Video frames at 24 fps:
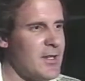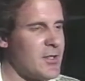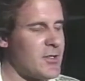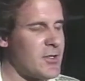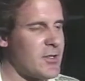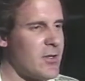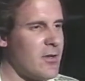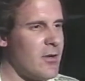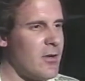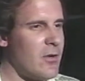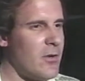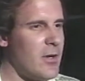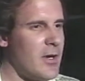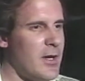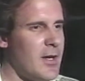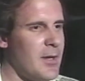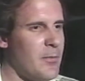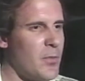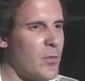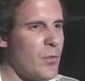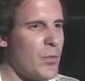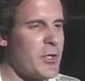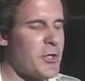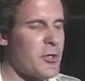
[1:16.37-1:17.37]

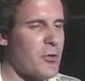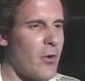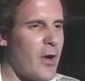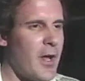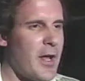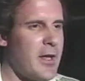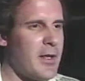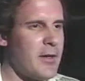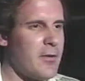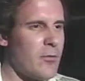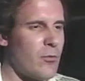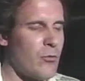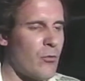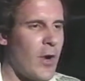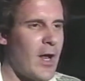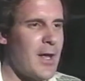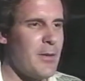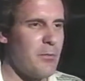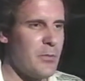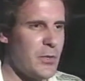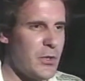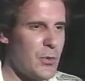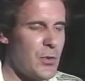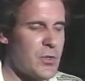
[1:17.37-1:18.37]
So we try and
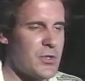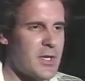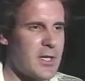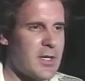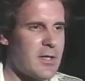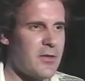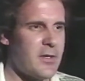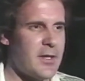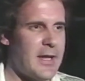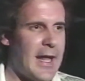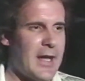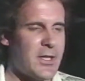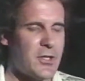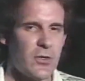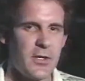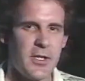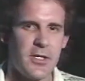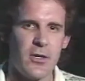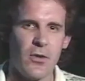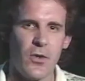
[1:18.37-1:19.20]
write music that actually